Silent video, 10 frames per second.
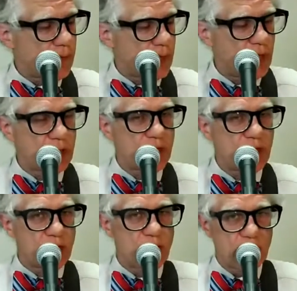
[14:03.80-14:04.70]
picnic,
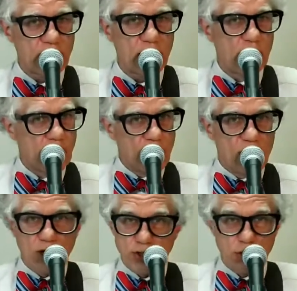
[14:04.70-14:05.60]

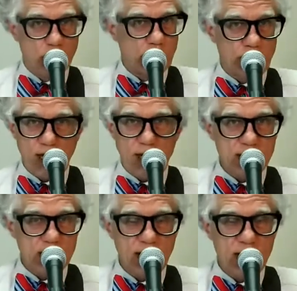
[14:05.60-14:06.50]
2
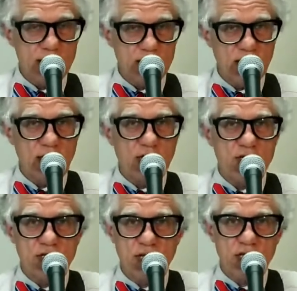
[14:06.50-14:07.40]
cans less than a
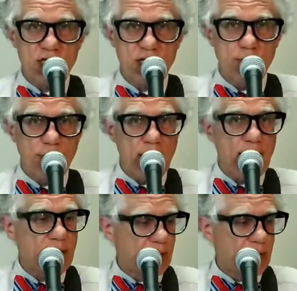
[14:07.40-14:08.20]
6-pack,